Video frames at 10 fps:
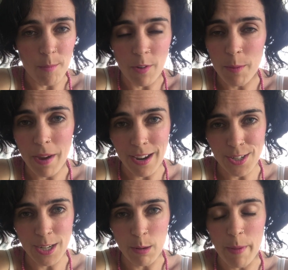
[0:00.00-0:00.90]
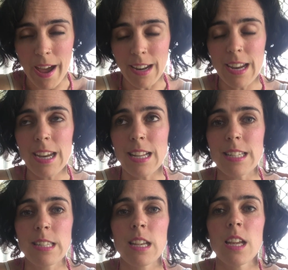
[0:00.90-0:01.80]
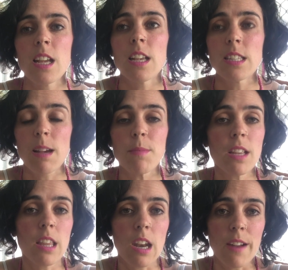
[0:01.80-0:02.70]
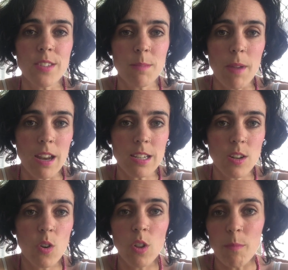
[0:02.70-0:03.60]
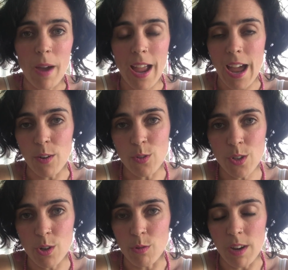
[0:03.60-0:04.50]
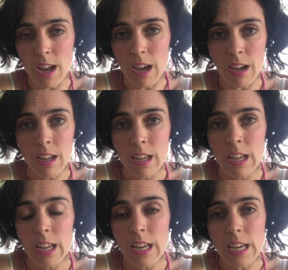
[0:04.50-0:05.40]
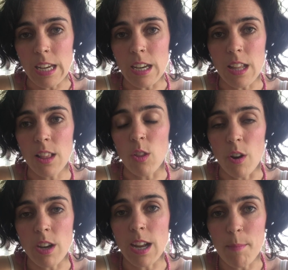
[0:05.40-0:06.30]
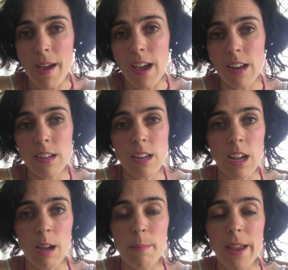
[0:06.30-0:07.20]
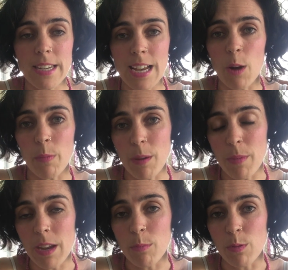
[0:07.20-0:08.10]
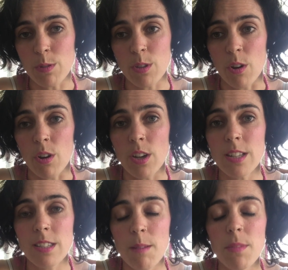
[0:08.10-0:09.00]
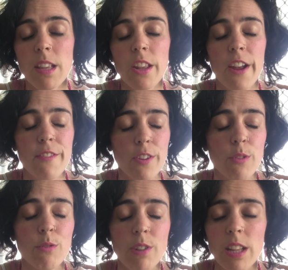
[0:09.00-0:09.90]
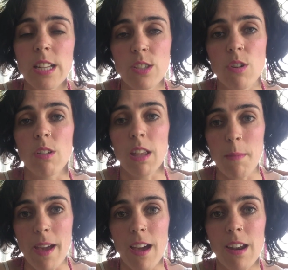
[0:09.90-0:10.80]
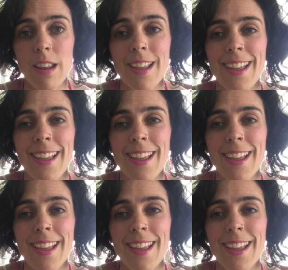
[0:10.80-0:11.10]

I'm very passionate about it. It is something that I've spent all of my adult career in learning about and helping people. So it's something that I feel really strongly about.